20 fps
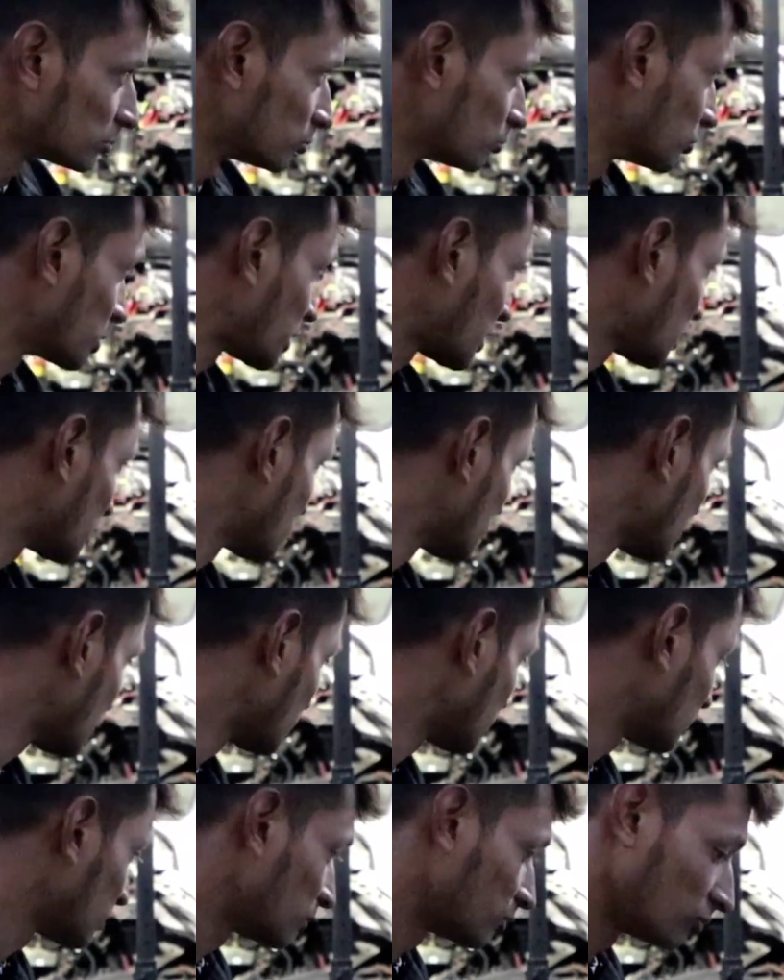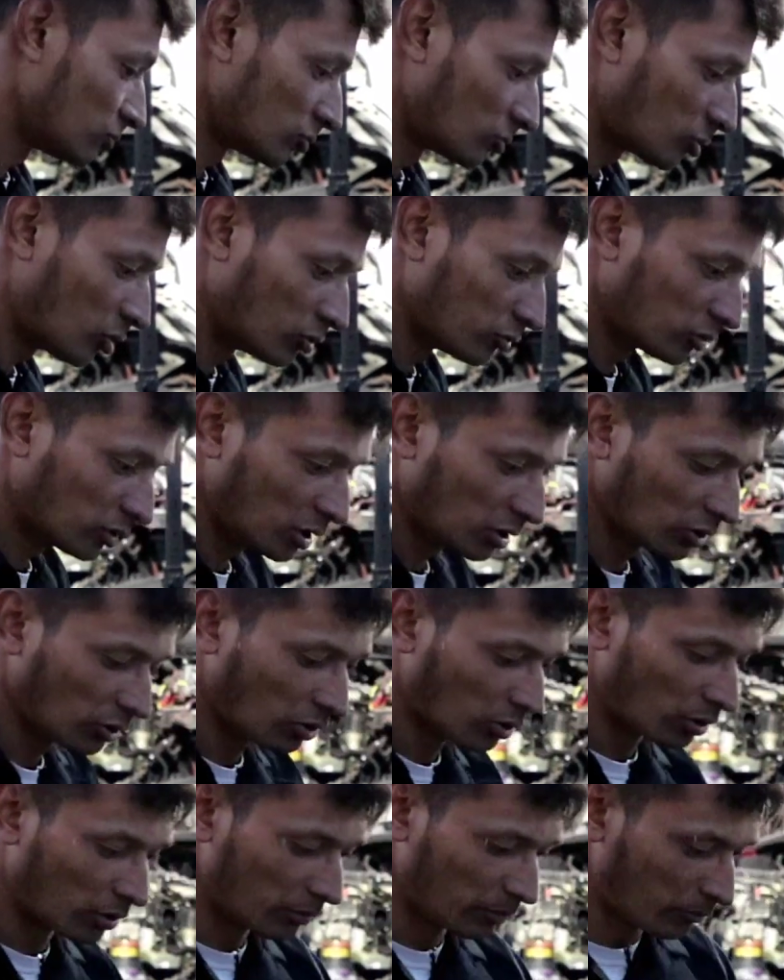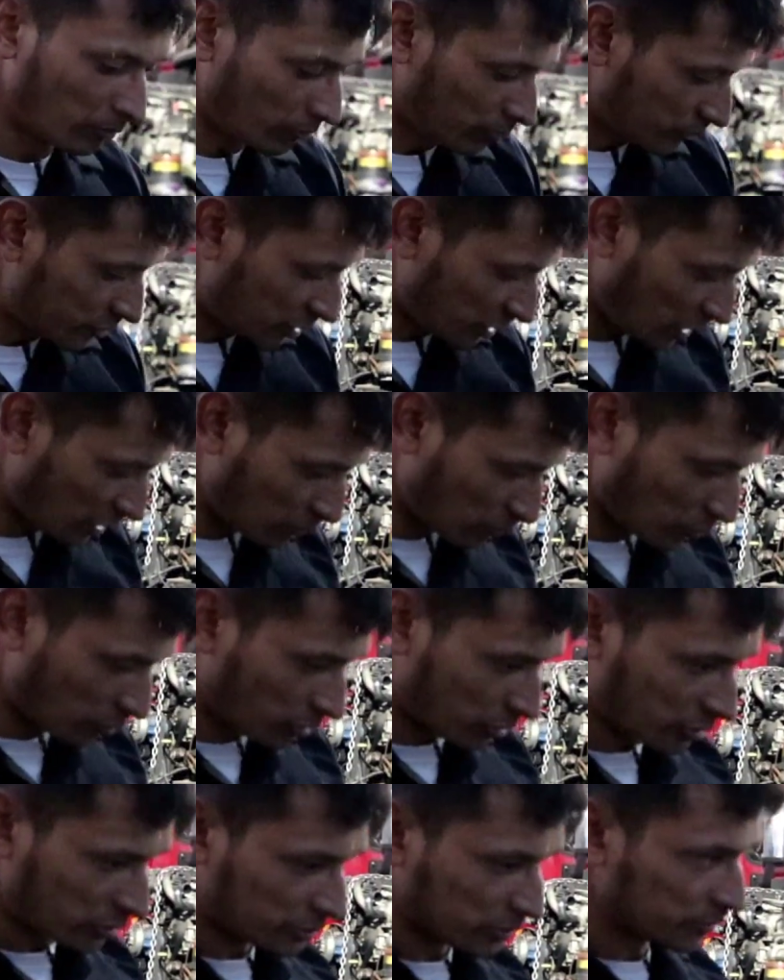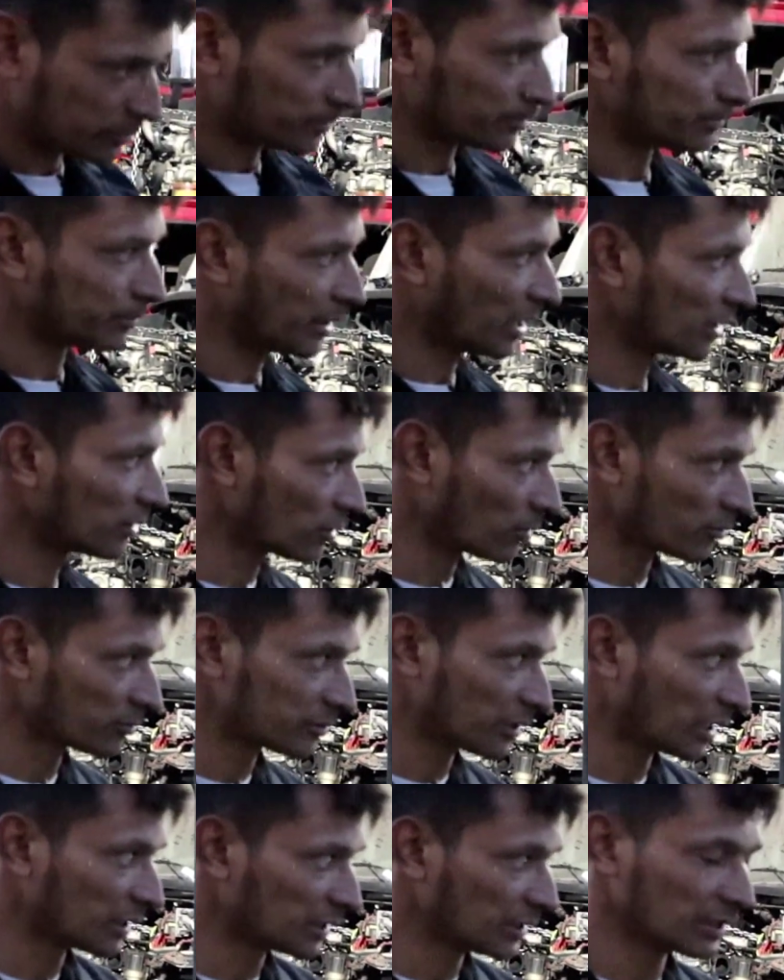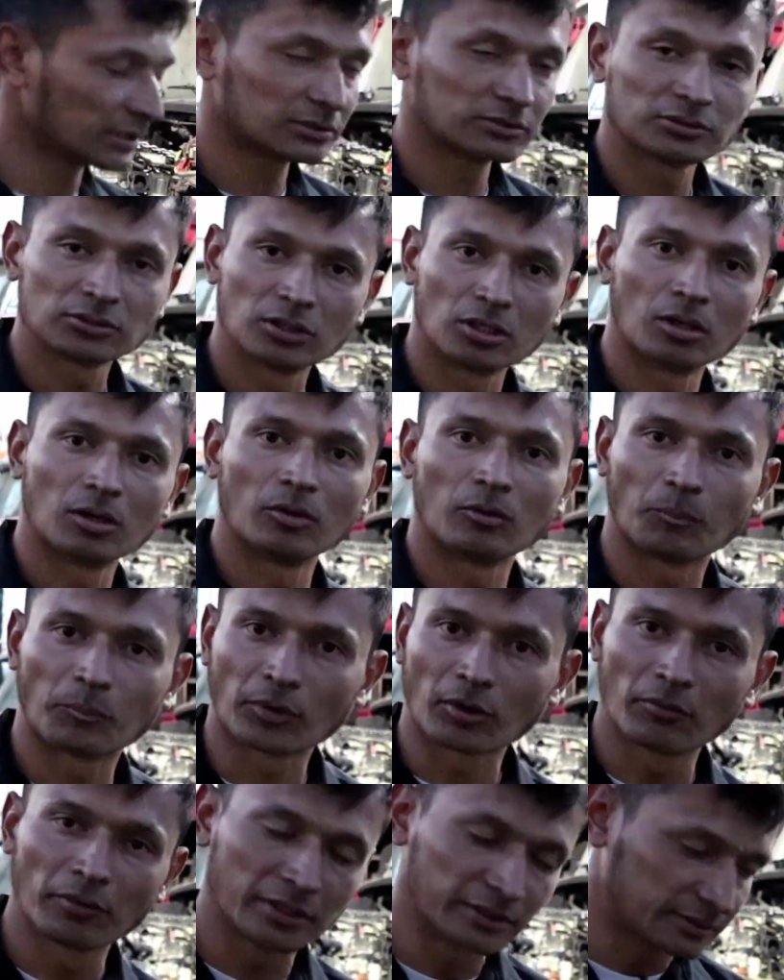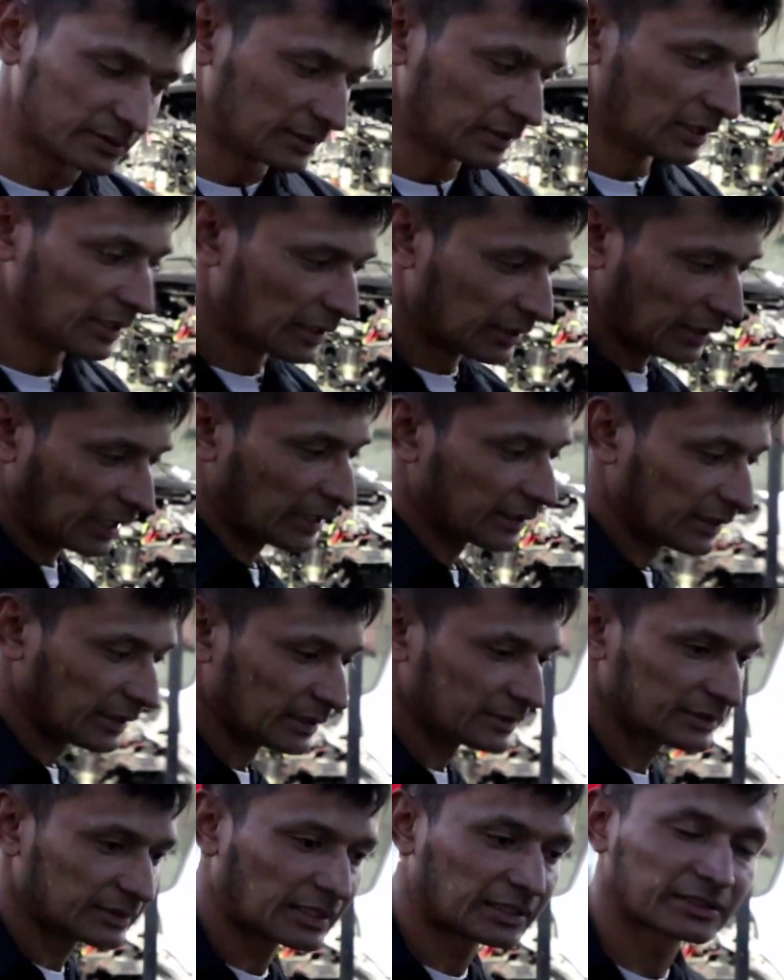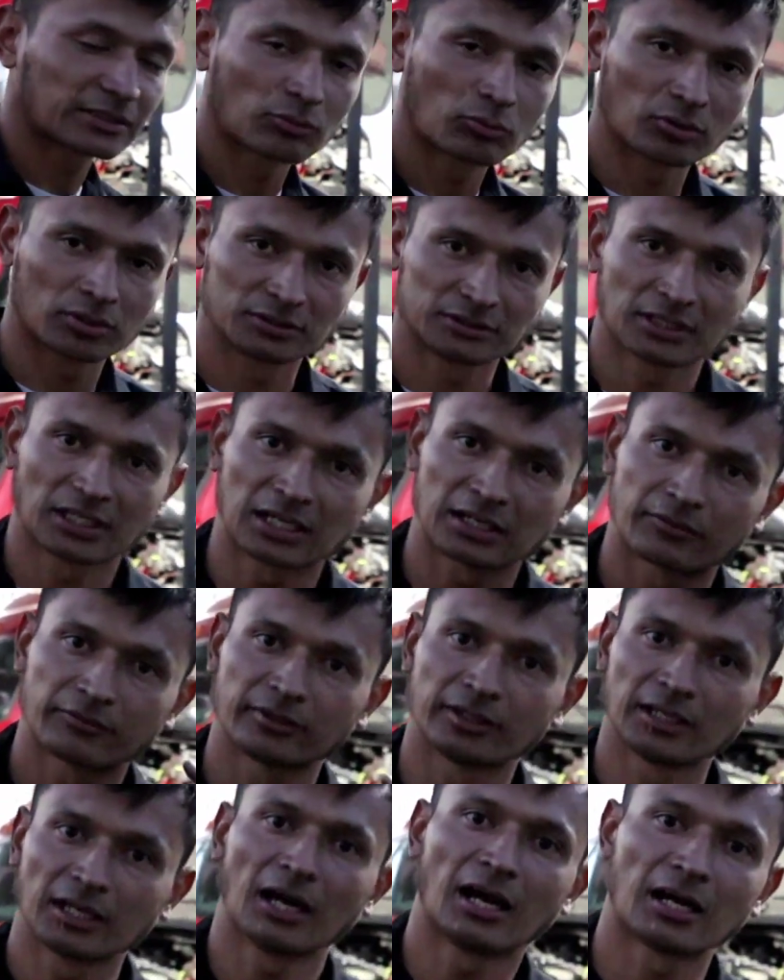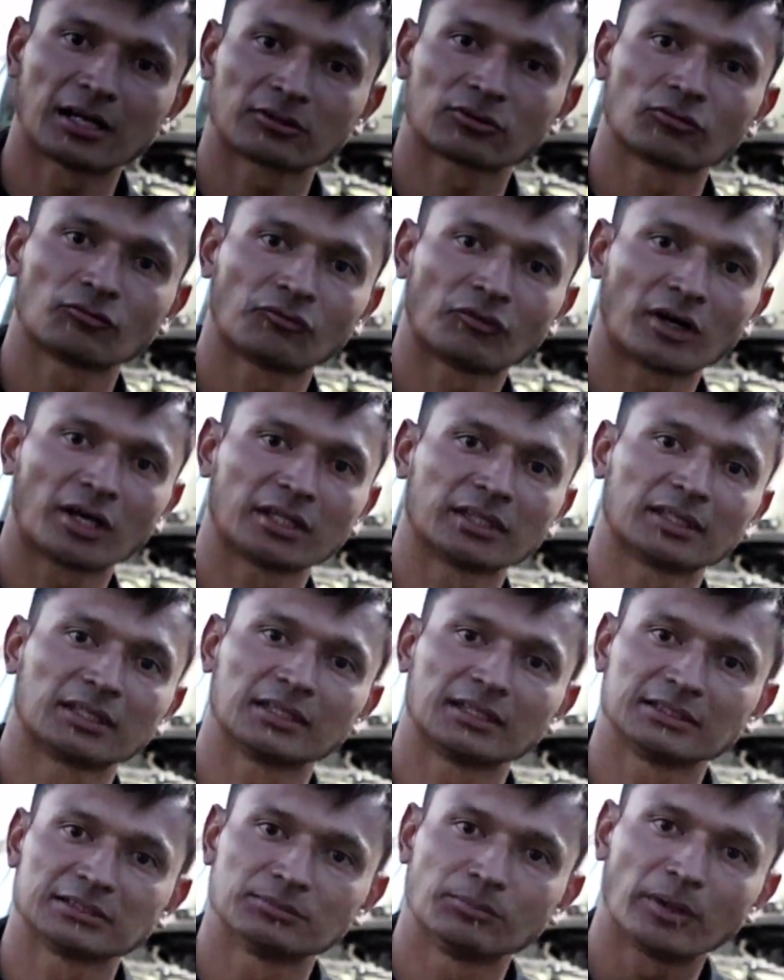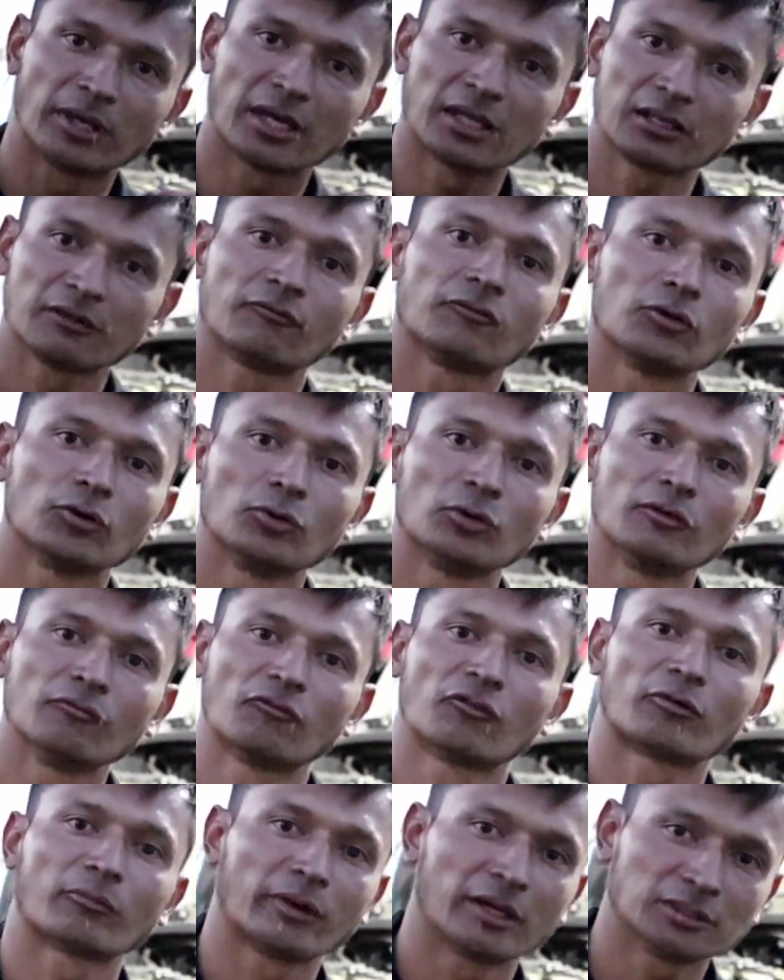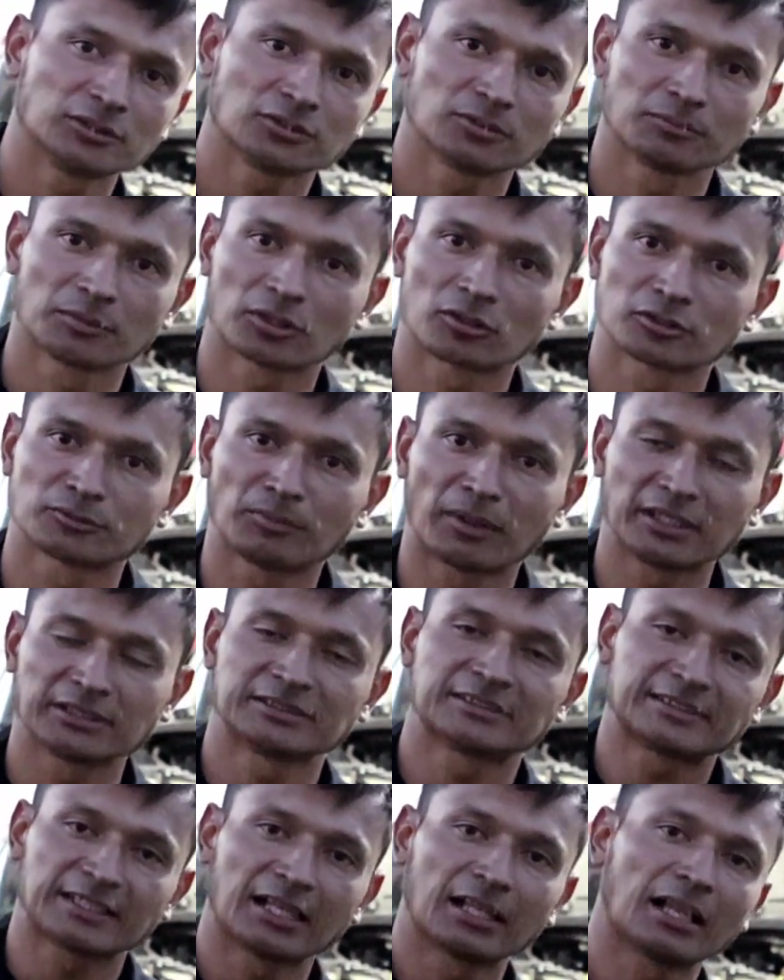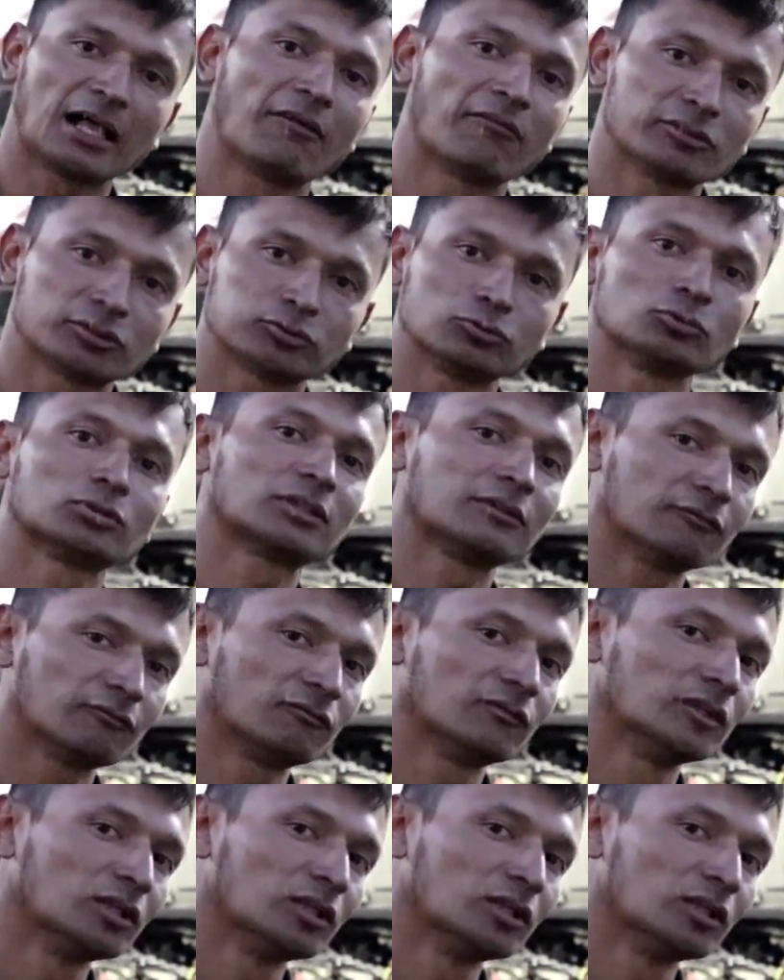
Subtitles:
we can continue seeing more BMWs like this. You know, problems like these are the ones that are really hard to find, and it's very few information, because myself, I was looking